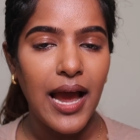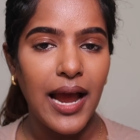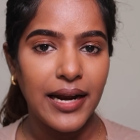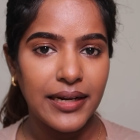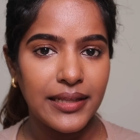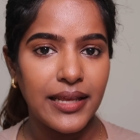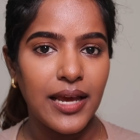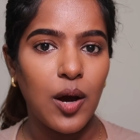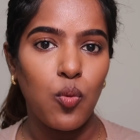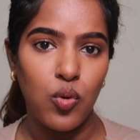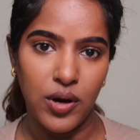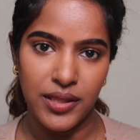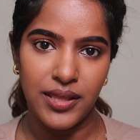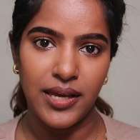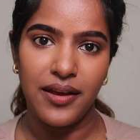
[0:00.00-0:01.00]
and they are
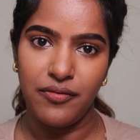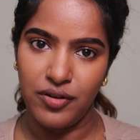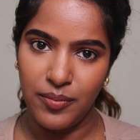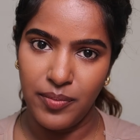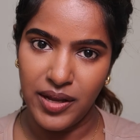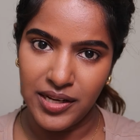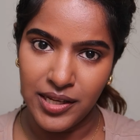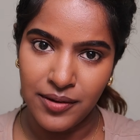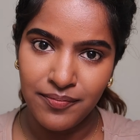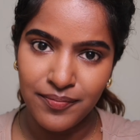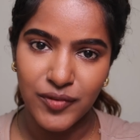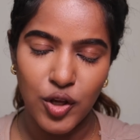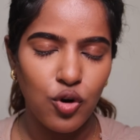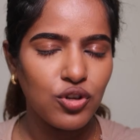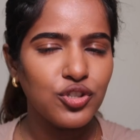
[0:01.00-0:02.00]
worth every penny.
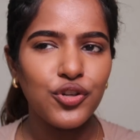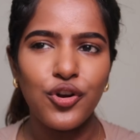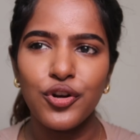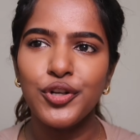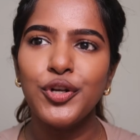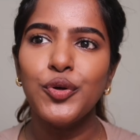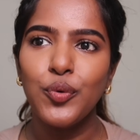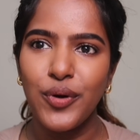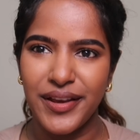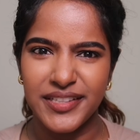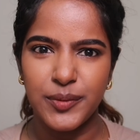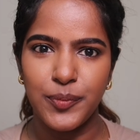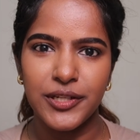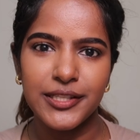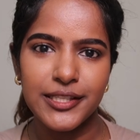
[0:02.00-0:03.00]
They're also not too
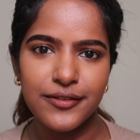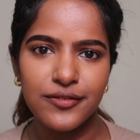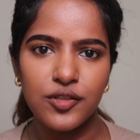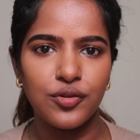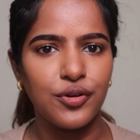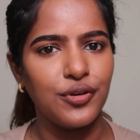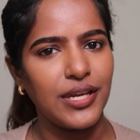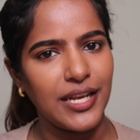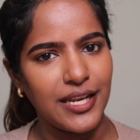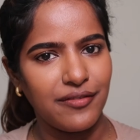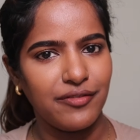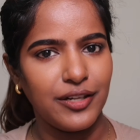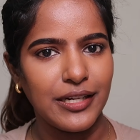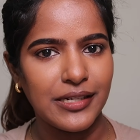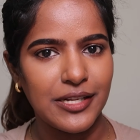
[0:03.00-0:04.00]
expensive, so you can
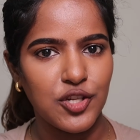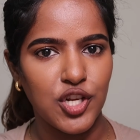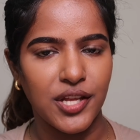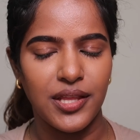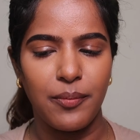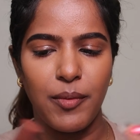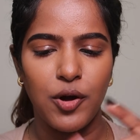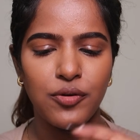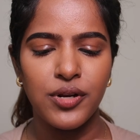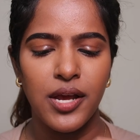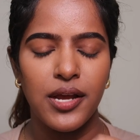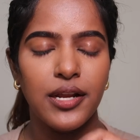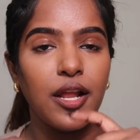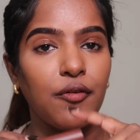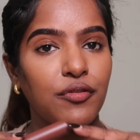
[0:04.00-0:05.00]
definitely check them out.
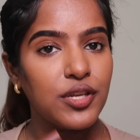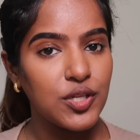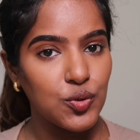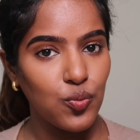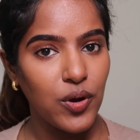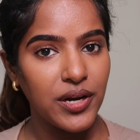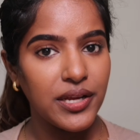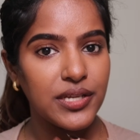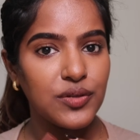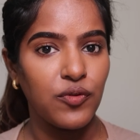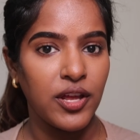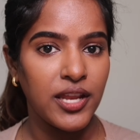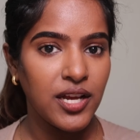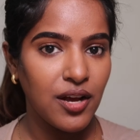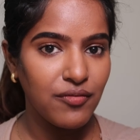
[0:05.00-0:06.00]
Now, this one is
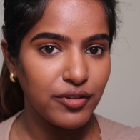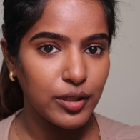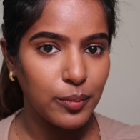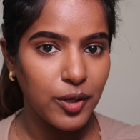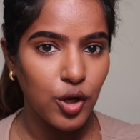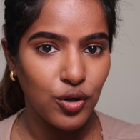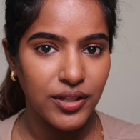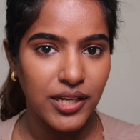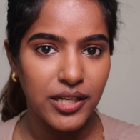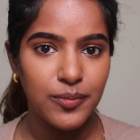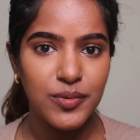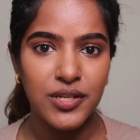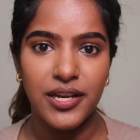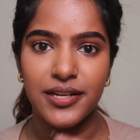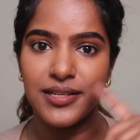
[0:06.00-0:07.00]
very comfortable on the
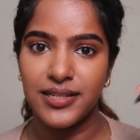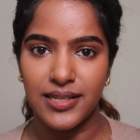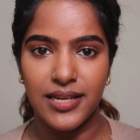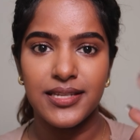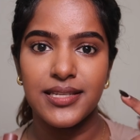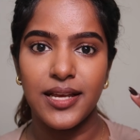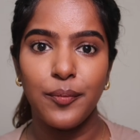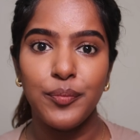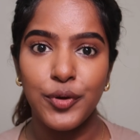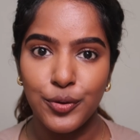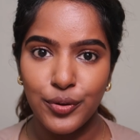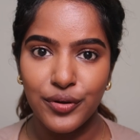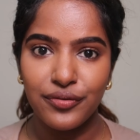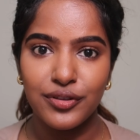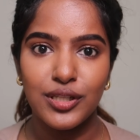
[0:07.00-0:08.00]
lips. It is a
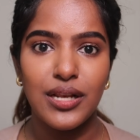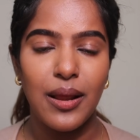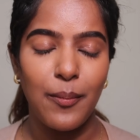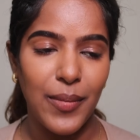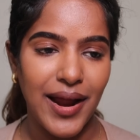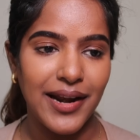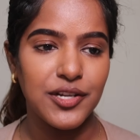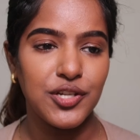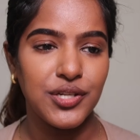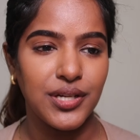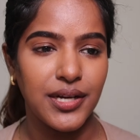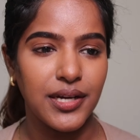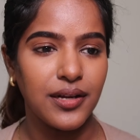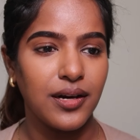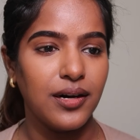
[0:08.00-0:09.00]
beautiful matte
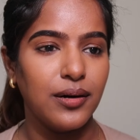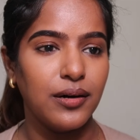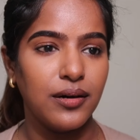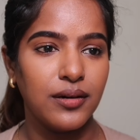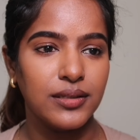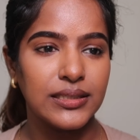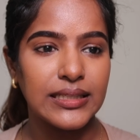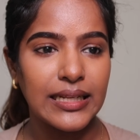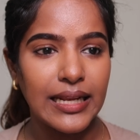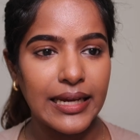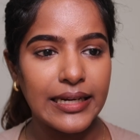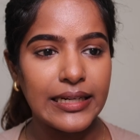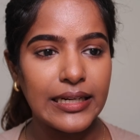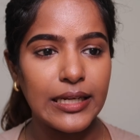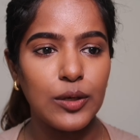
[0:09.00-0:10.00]
shade,
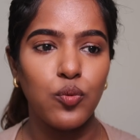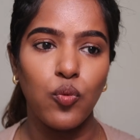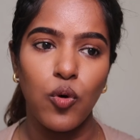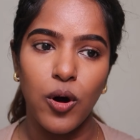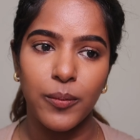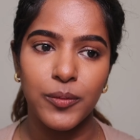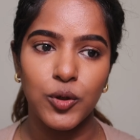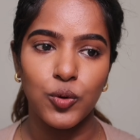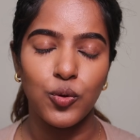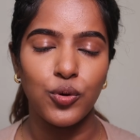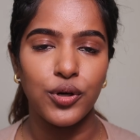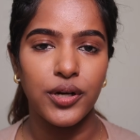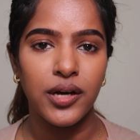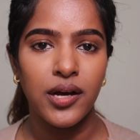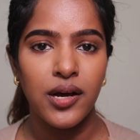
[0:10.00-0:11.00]
slightly warm
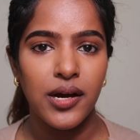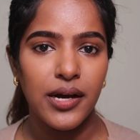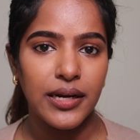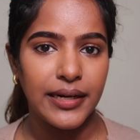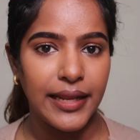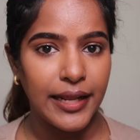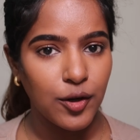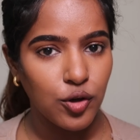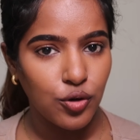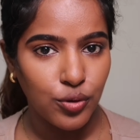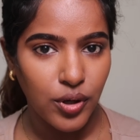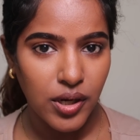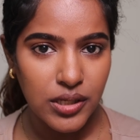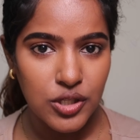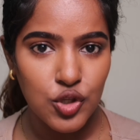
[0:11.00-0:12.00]
toned
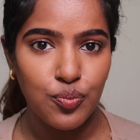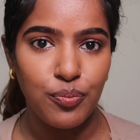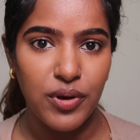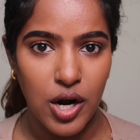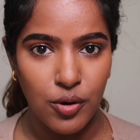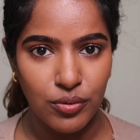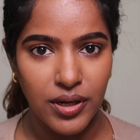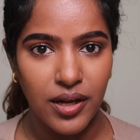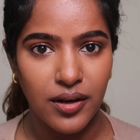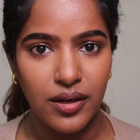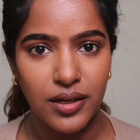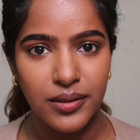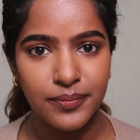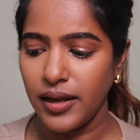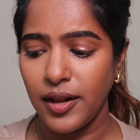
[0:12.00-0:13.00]
terracotta-ish brown
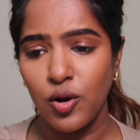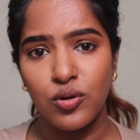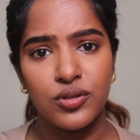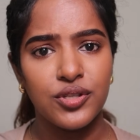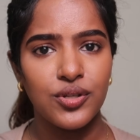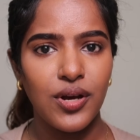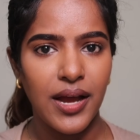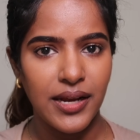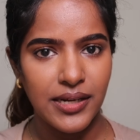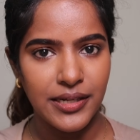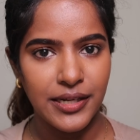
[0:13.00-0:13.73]
color. I also highly